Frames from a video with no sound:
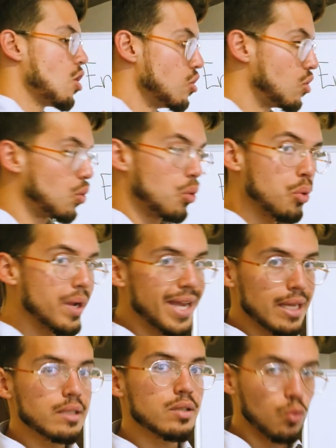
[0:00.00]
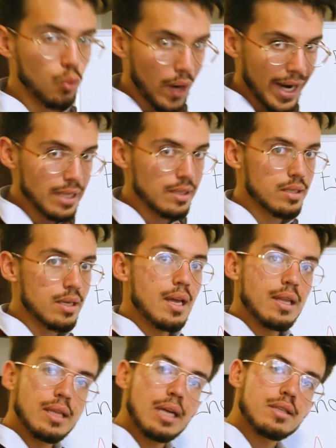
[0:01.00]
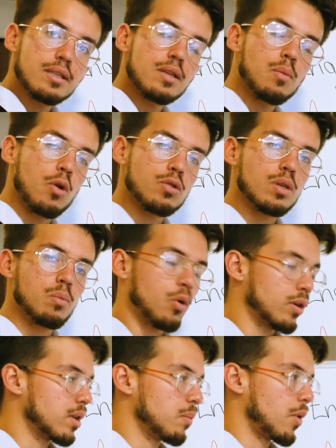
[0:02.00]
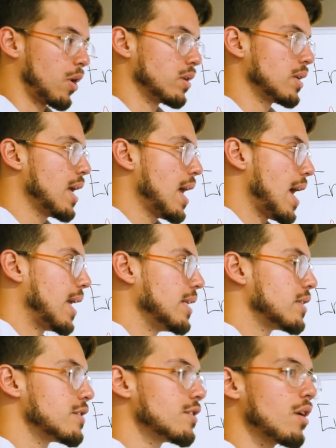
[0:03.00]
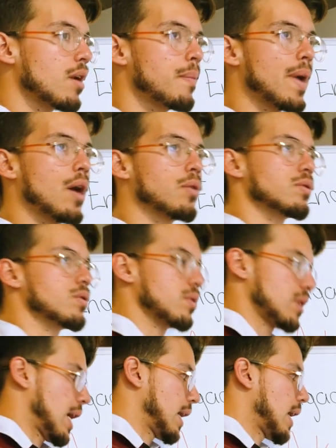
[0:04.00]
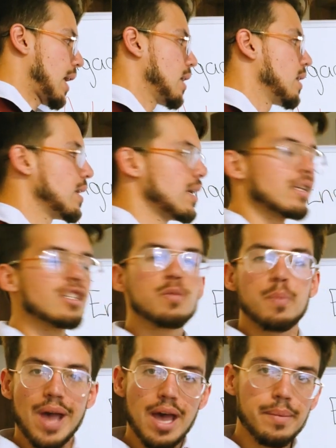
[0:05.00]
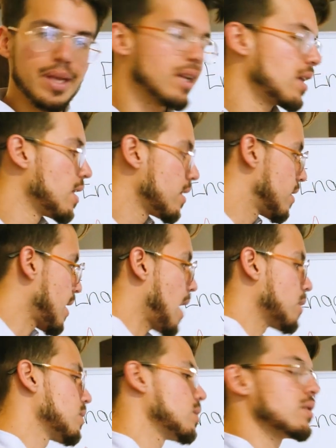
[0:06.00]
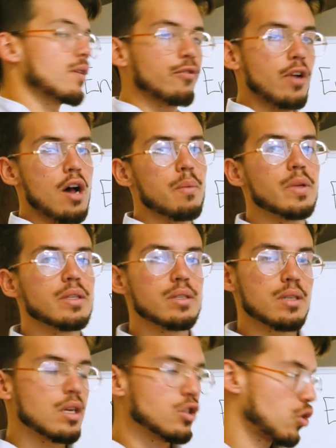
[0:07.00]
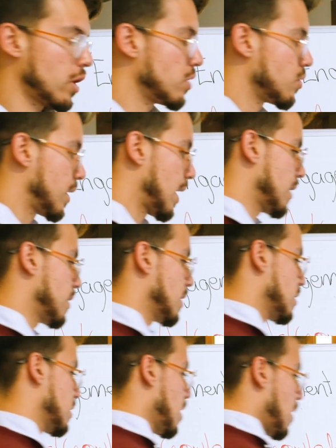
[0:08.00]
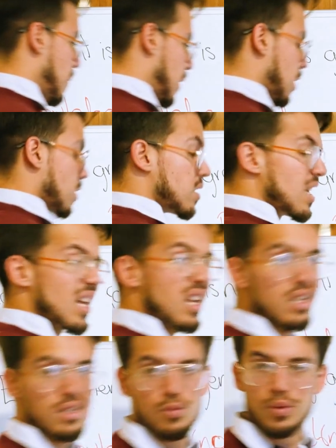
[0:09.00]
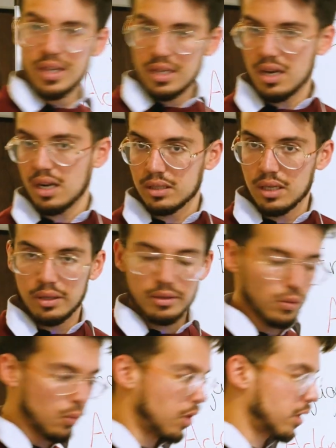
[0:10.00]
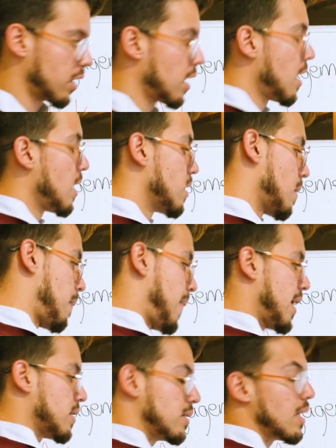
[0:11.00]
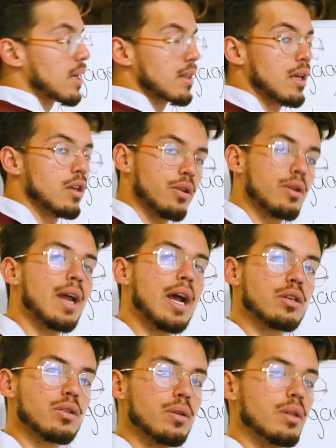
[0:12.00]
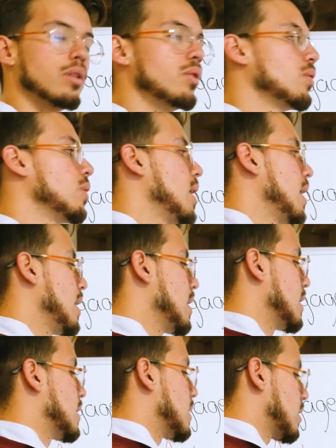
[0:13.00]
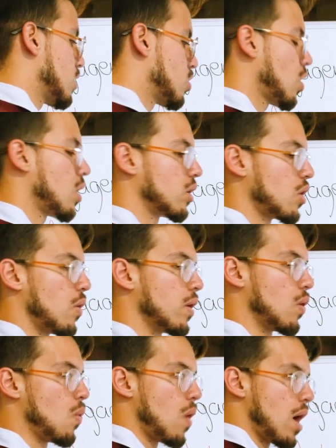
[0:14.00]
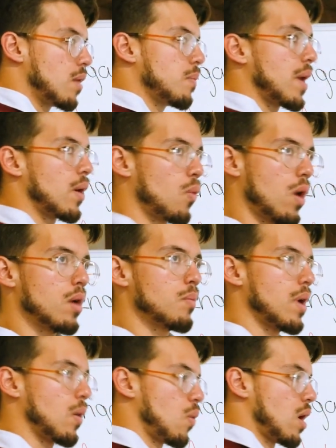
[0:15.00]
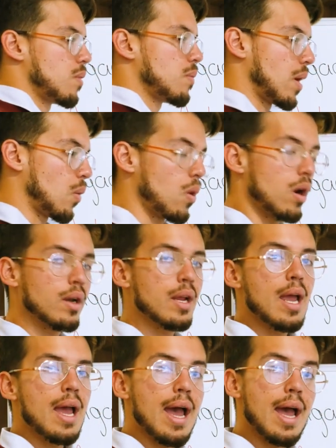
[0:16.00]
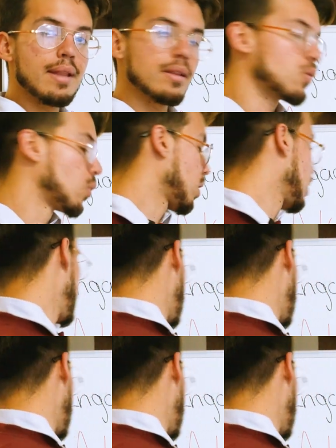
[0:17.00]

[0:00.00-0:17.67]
do it right. That's the most important part. And it's not about, again, spamming thousands of comments trying to get this, because it's really not going to work. The best thing that you could actually do is start going one by one by one by one, and we're going to